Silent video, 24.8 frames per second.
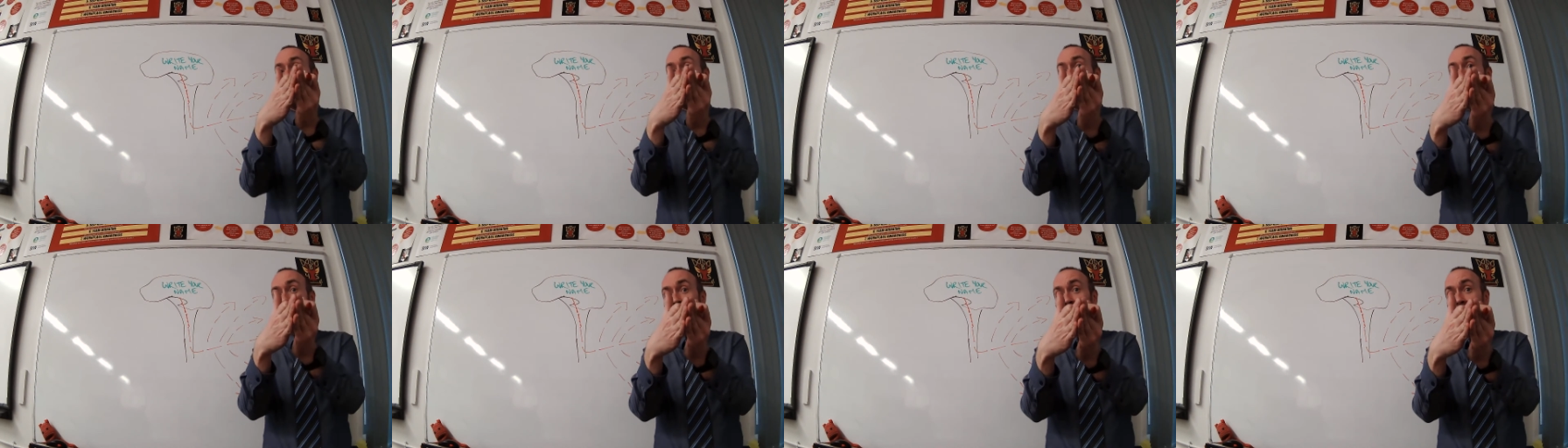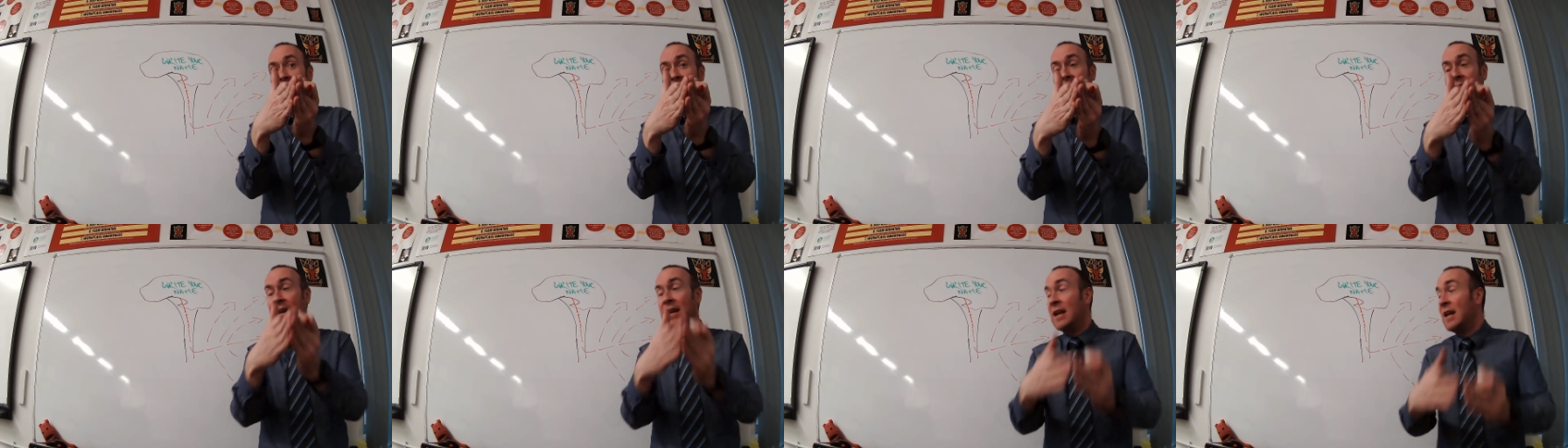the
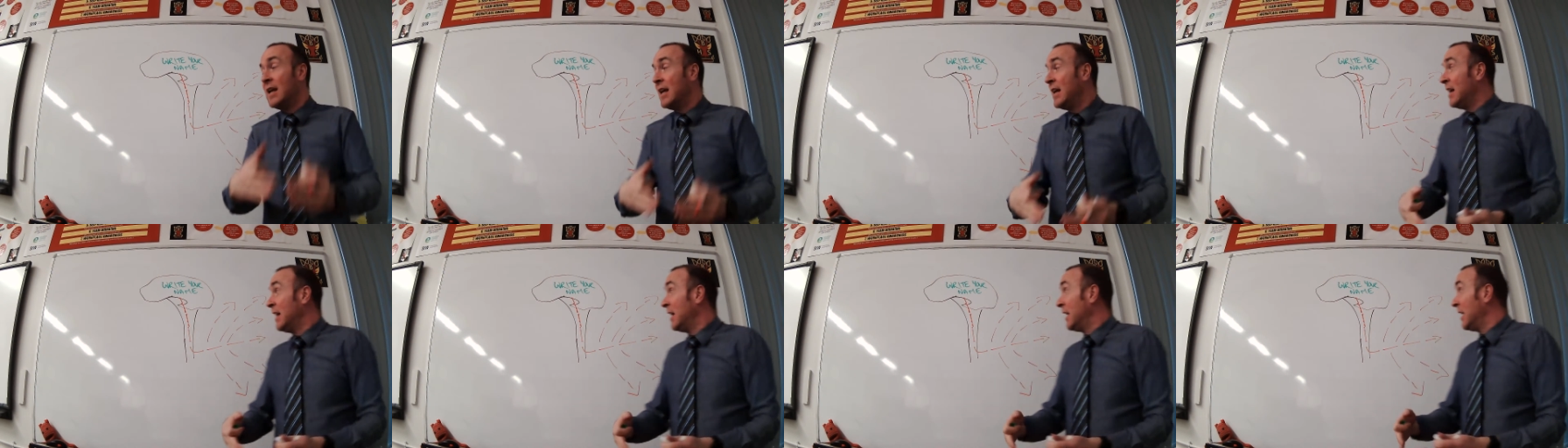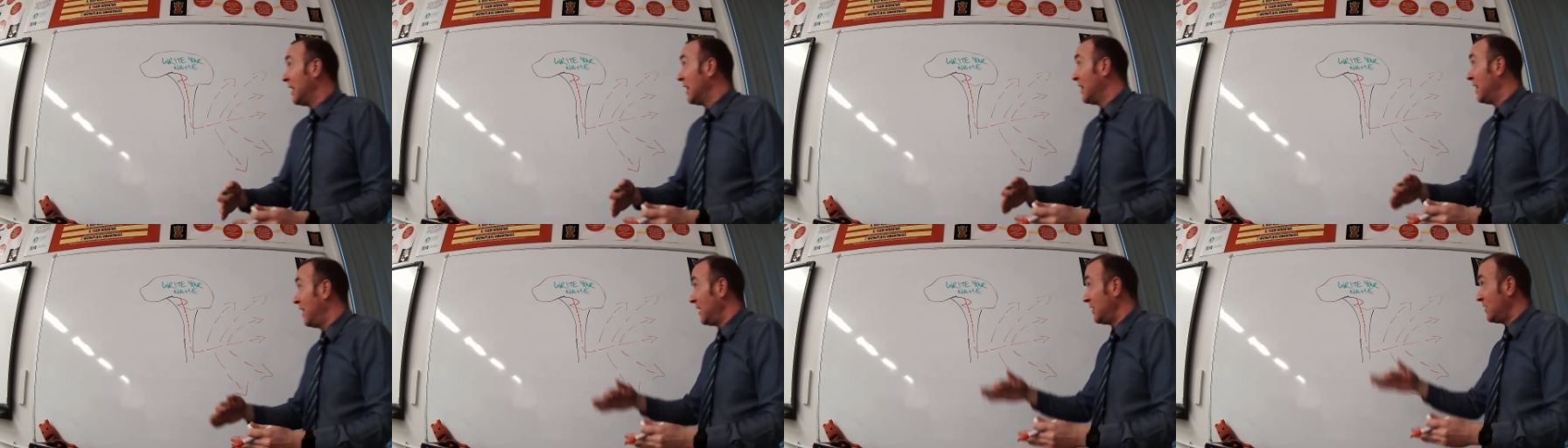brain,
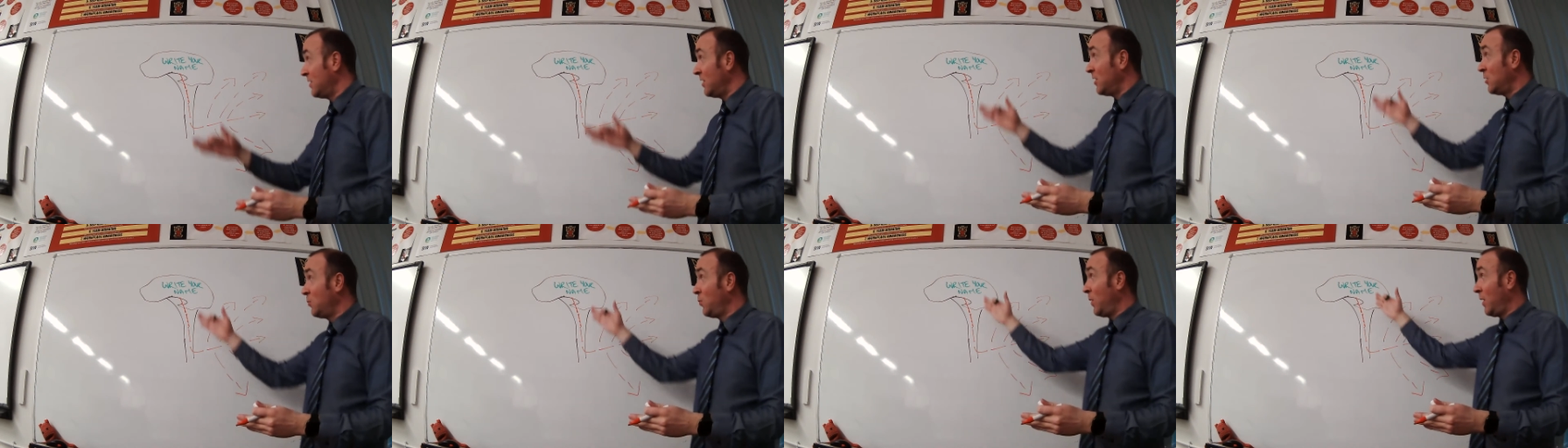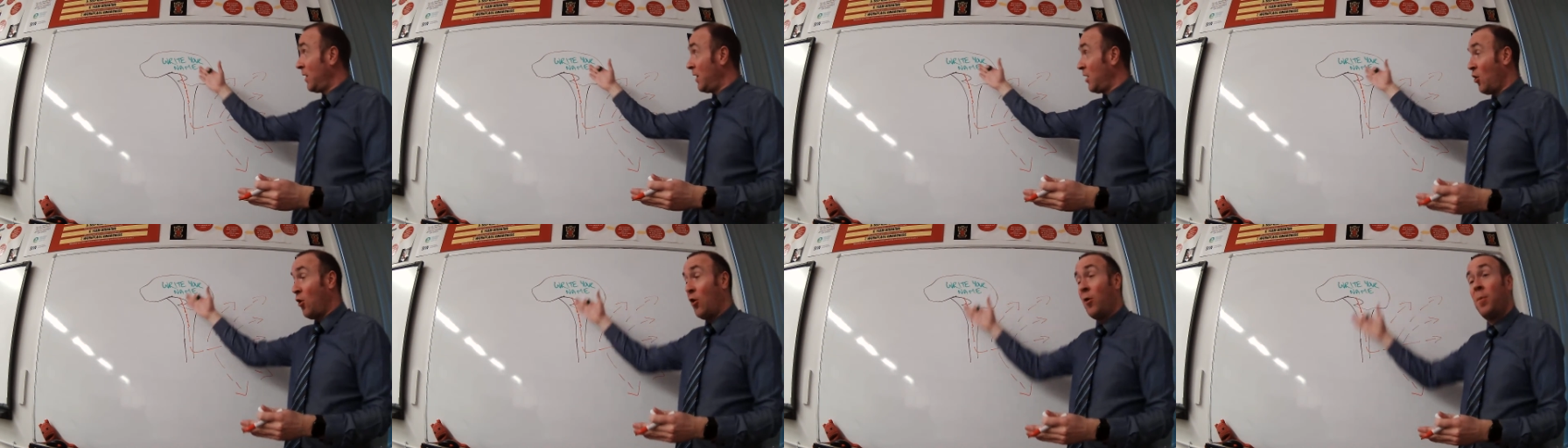this is where
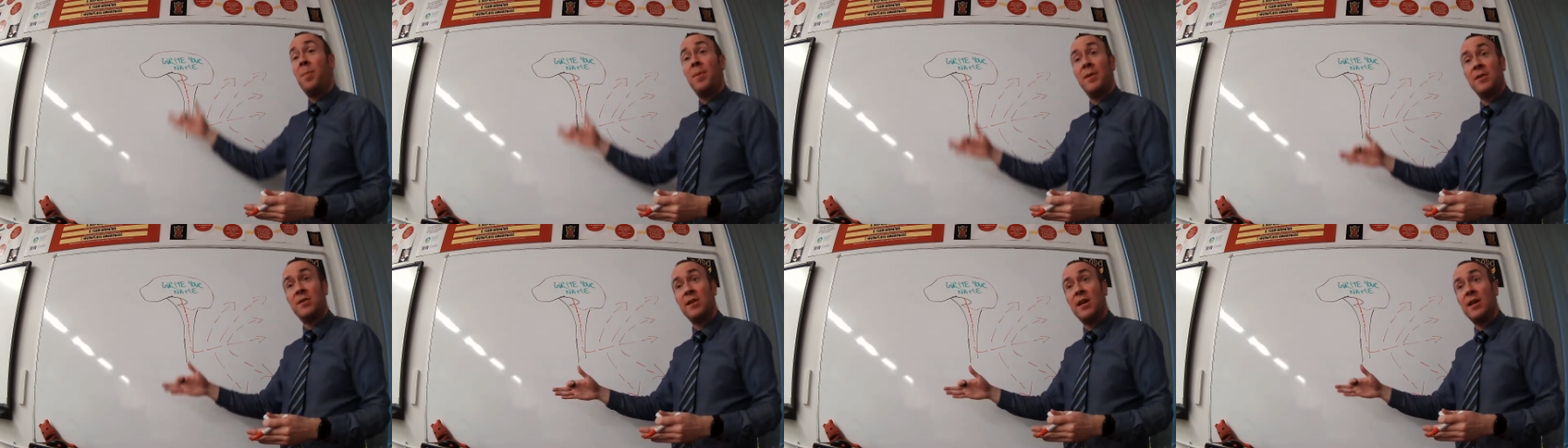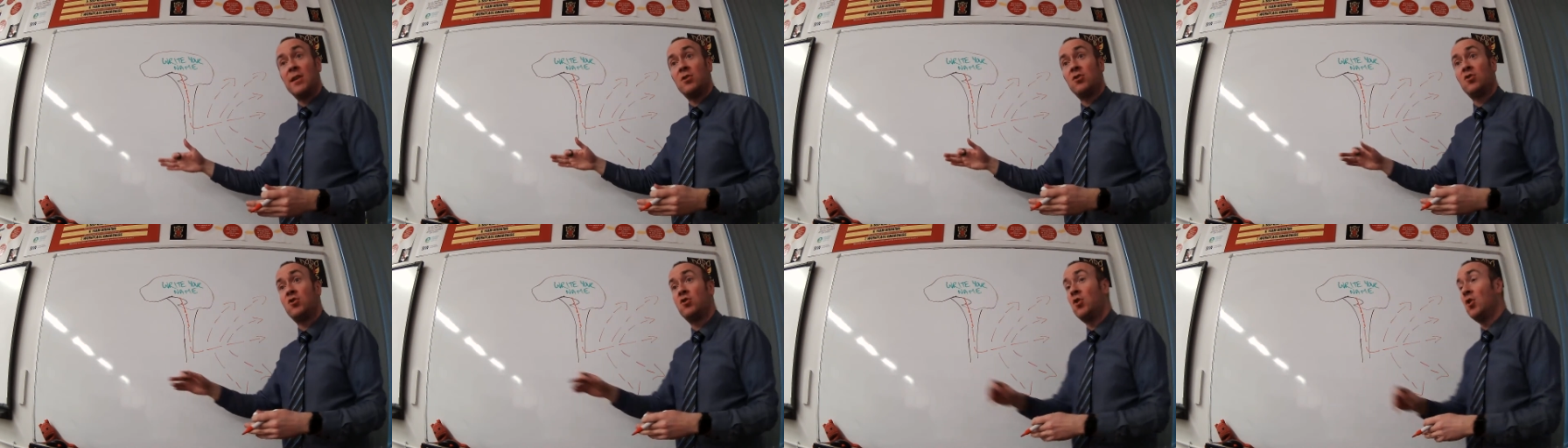the opposite
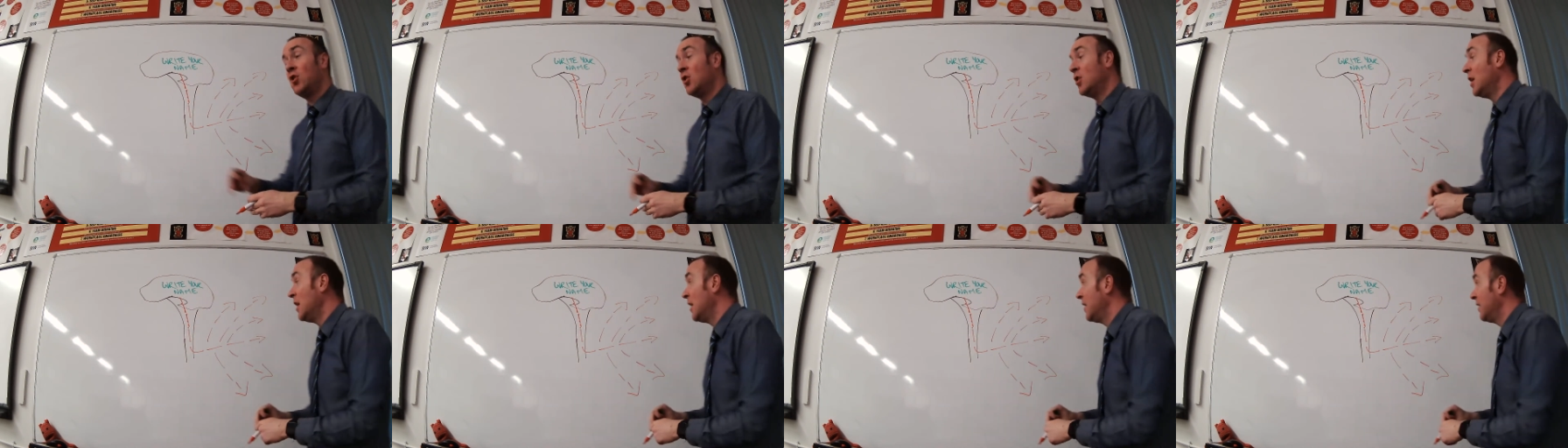is true.